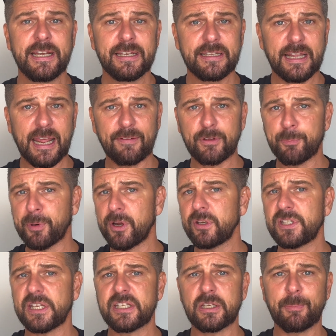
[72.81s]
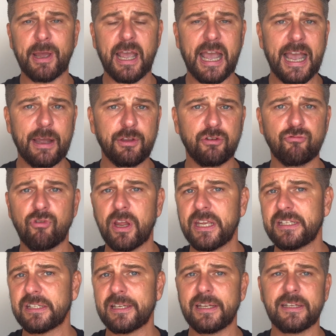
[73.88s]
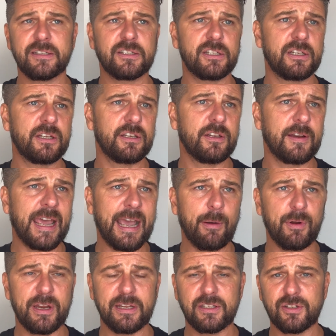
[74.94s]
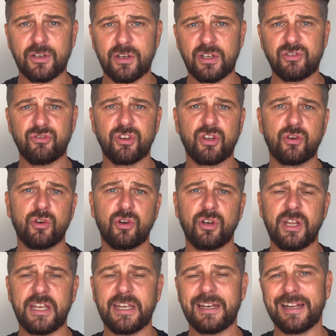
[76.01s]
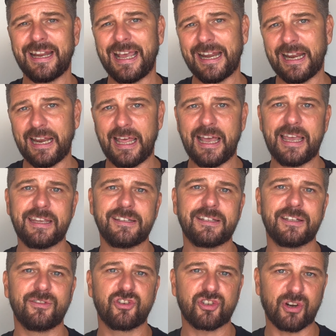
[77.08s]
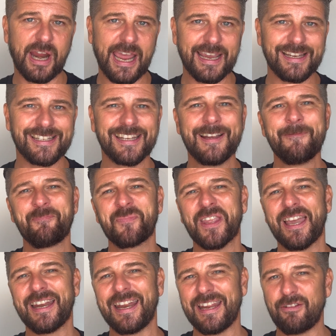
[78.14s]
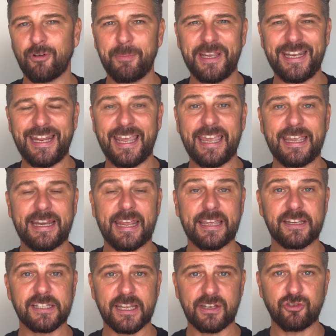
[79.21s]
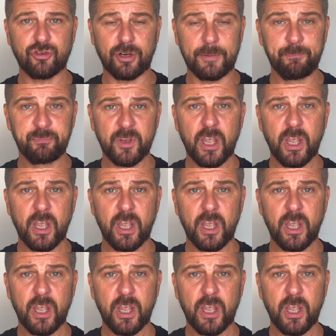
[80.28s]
They'll have the process about how you raise an incident, how an incident is recorded and analyzed and tracked and then remediated, etc.